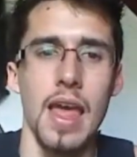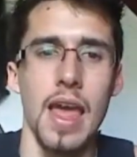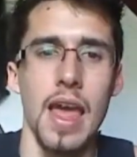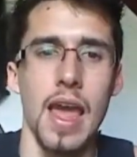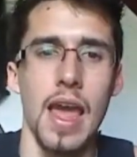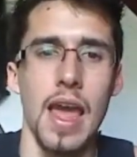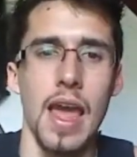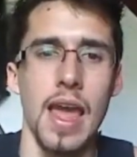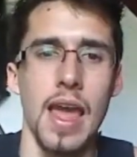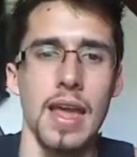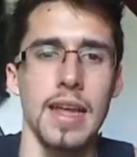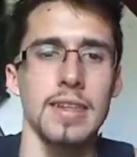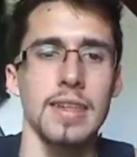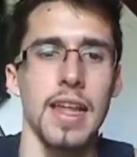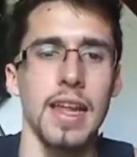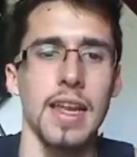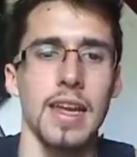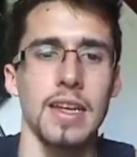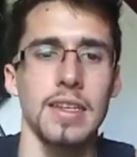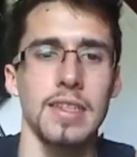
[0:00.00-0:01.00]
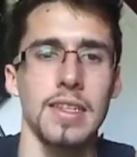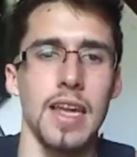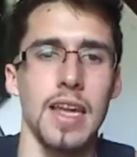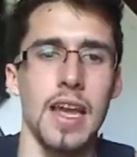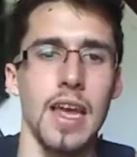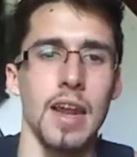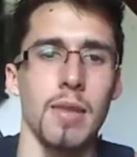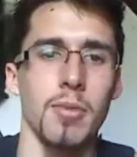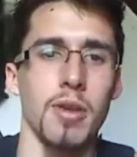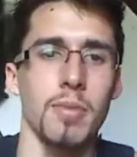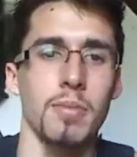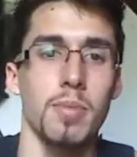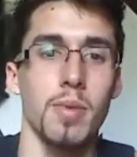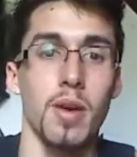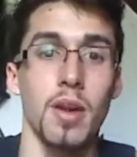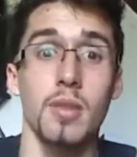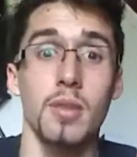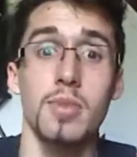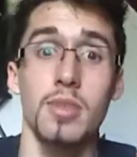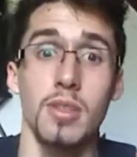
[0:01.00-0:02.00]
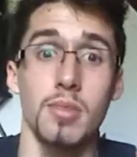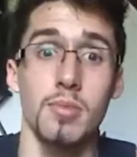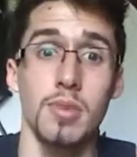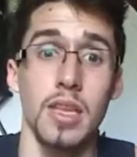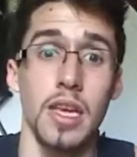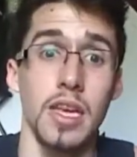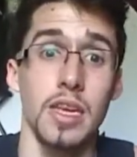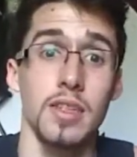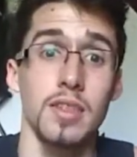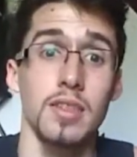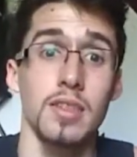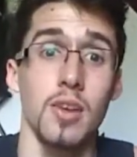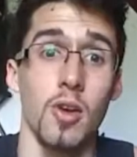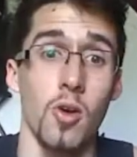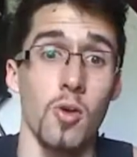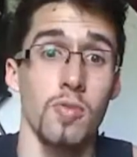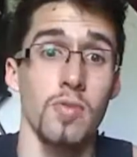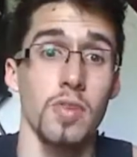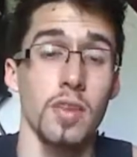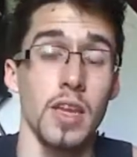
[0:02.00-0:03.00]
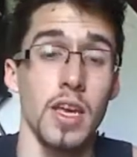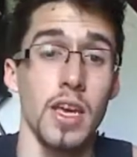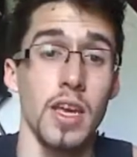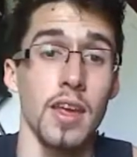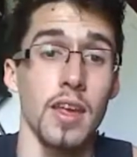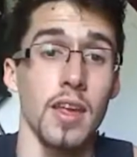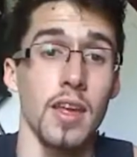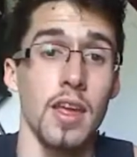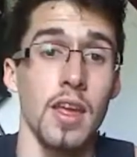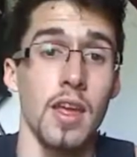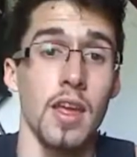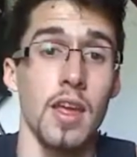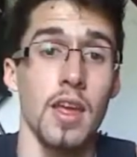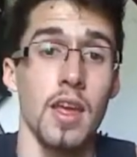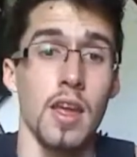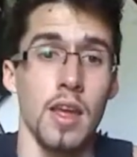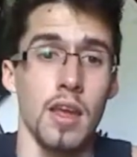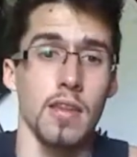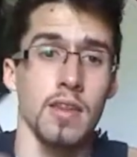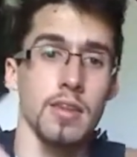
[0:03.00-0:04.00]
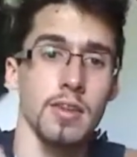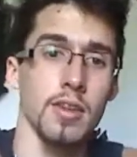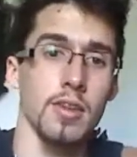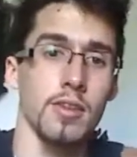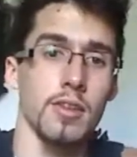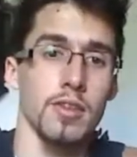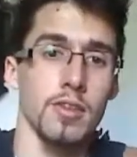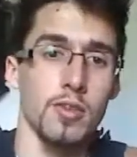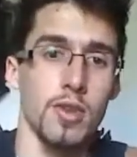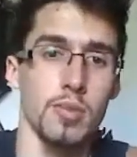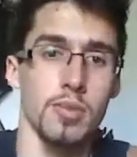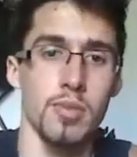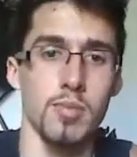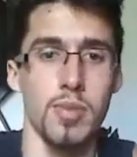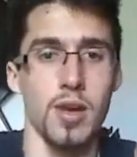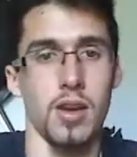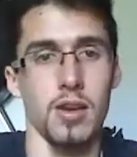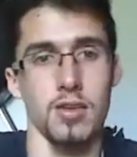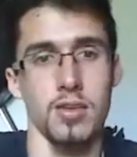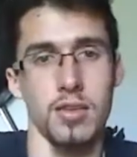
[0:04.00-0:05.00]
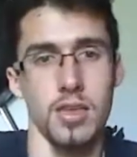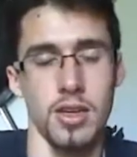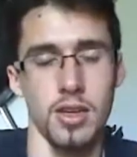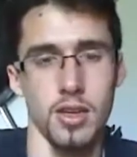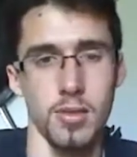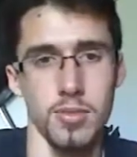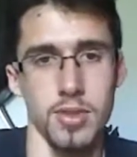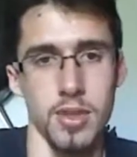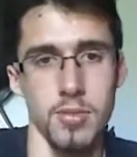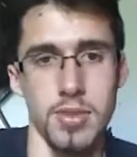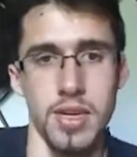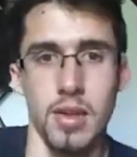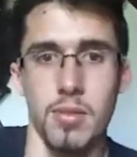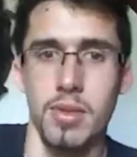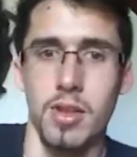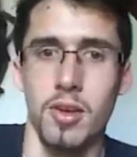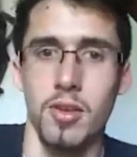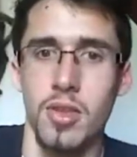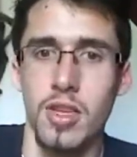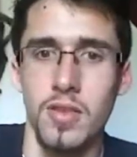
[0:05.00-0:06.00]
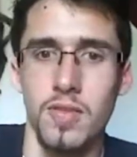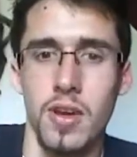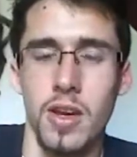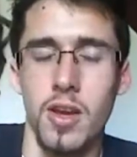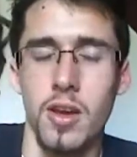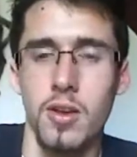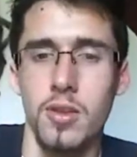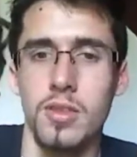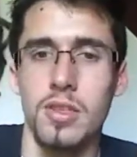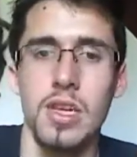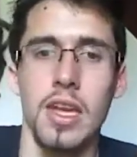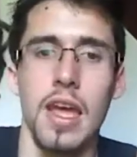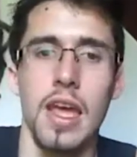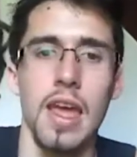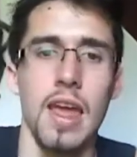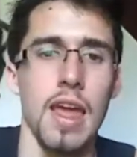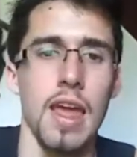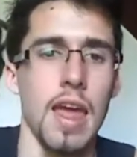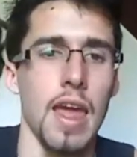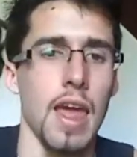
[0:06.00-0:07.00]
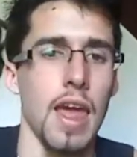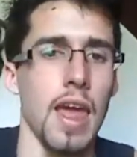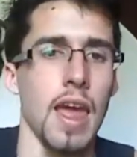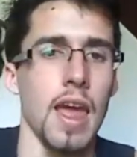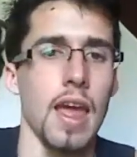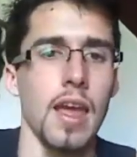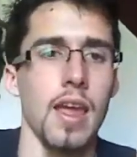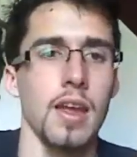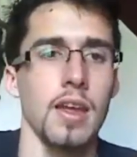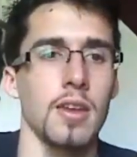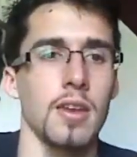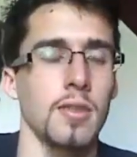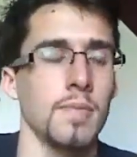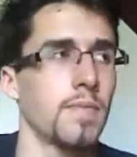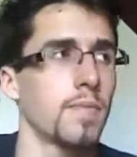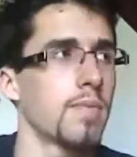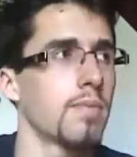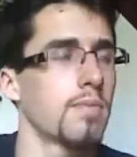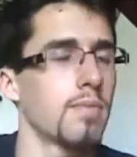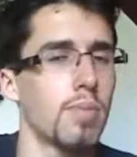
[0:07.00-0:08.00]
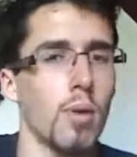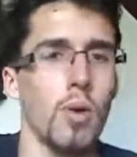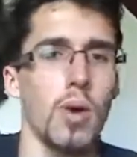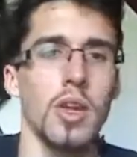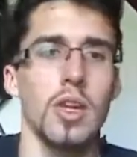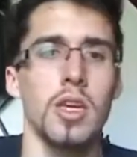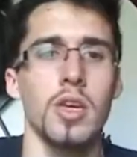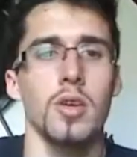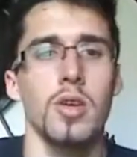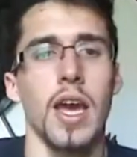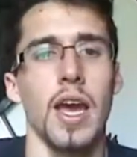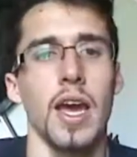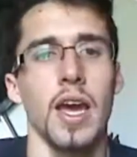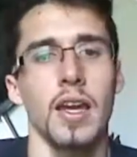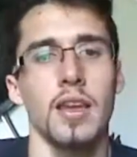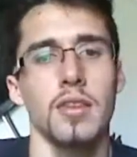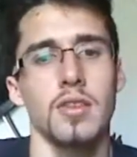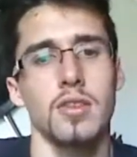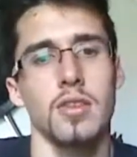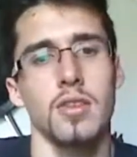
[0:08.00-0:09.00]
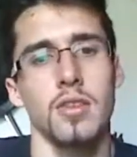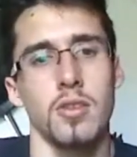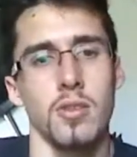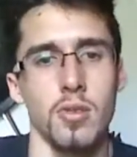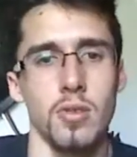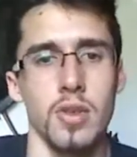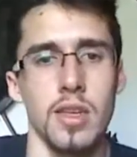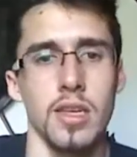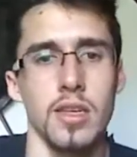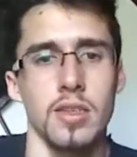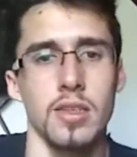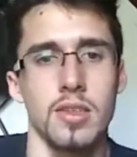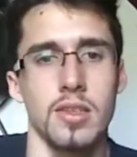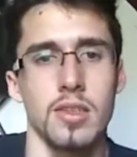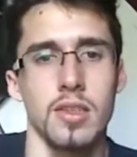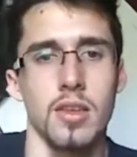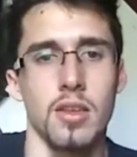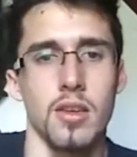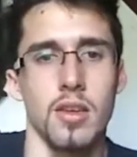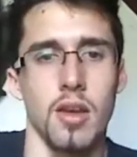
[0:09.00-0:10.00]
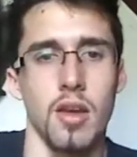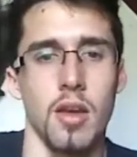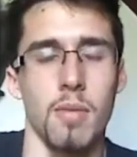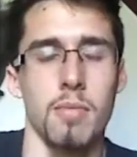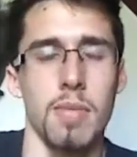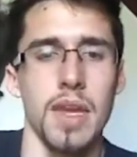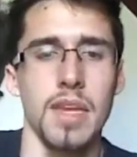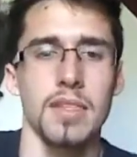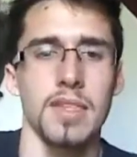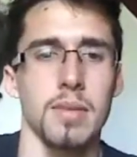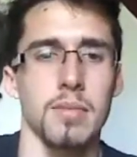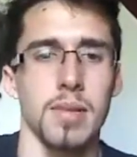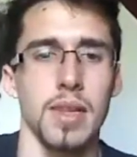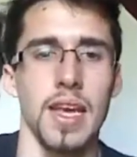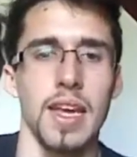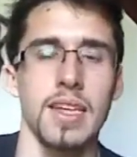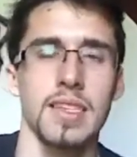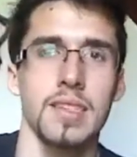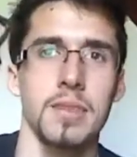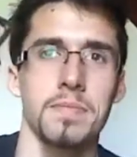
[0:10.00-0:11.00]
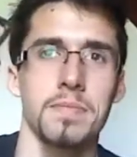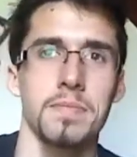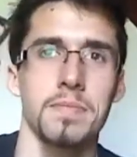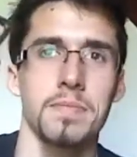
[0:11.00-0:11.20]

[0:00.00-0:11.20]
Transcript: And like I said, I'm going to put up some links, hopefully, in this little description box that comes up down below these videos, and point you guys to this amazing place.